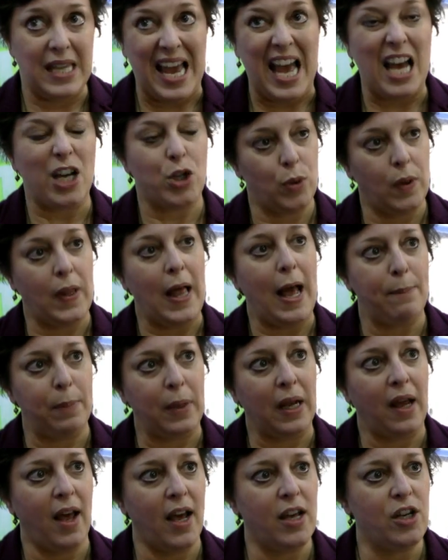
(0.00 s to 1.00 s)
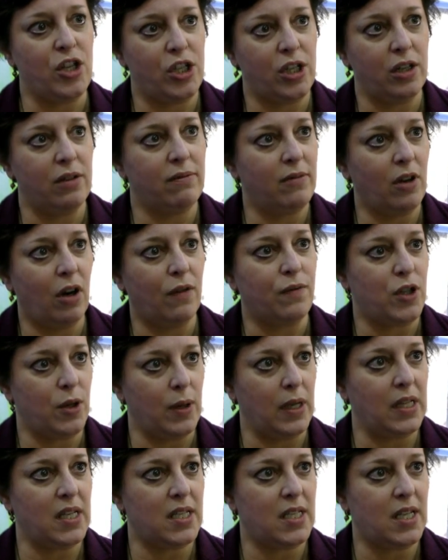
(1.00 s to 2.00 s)
the actual application of
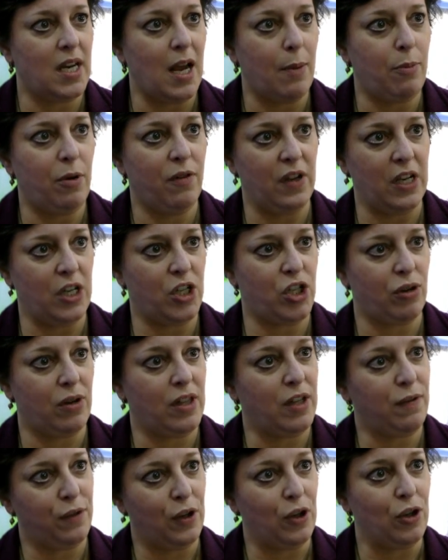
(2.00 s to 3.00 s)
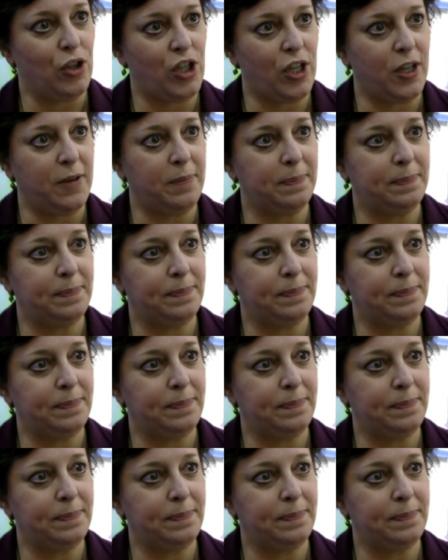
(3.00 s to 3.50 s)
doing this in Epivicha in the future.